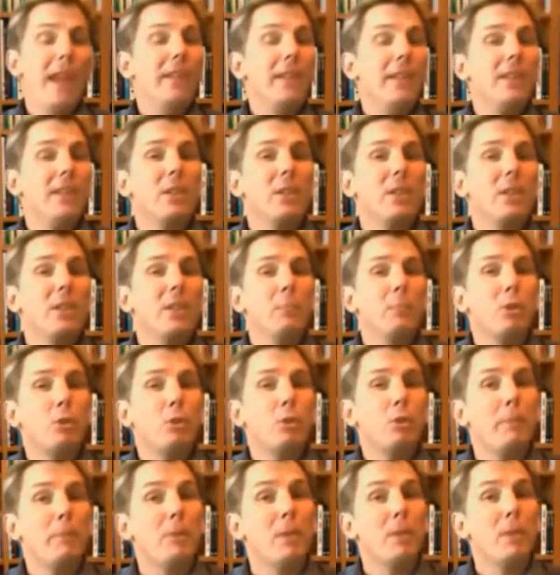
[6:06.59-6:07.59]
It's a
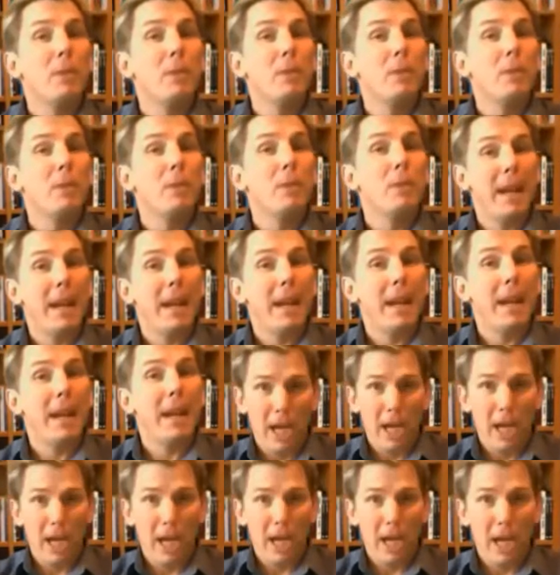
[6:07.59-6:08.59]
subscription-based
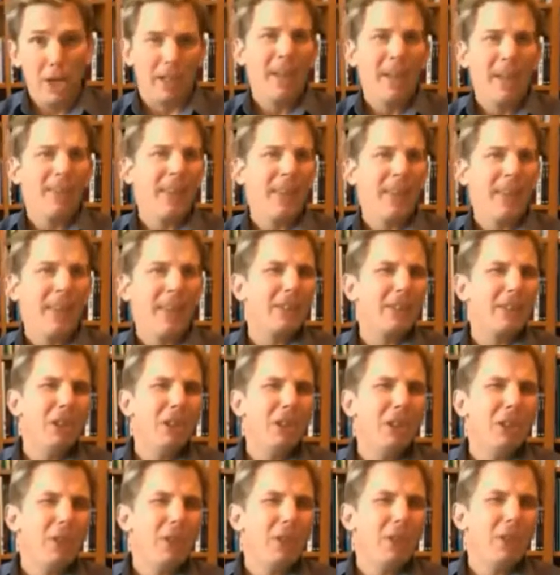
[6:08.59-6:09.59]
application. That's
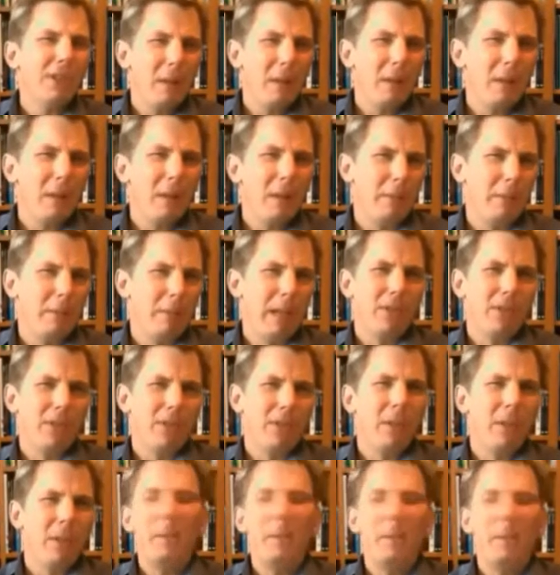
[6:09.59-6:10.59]
new to some people.
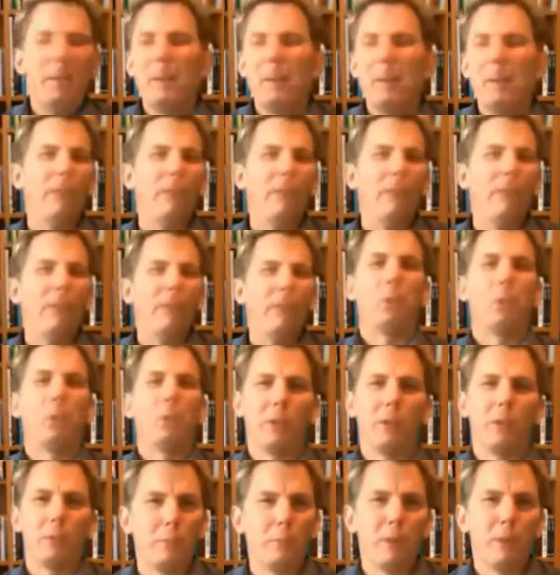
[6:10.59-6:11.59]
Some people aren't familiar with
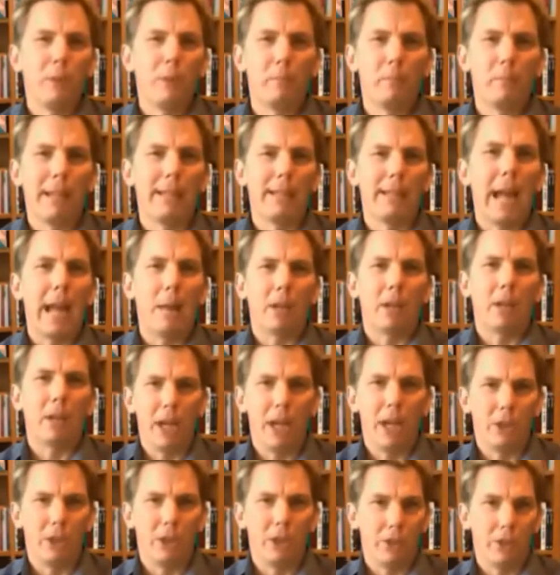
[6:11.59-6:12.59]
subscription-based
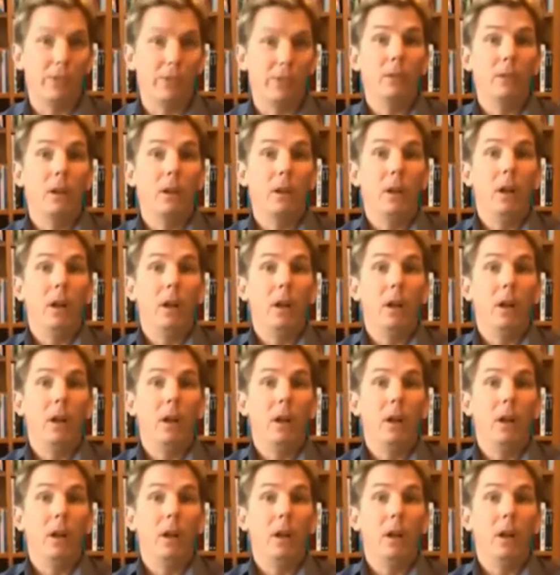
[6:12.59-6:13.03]
applications.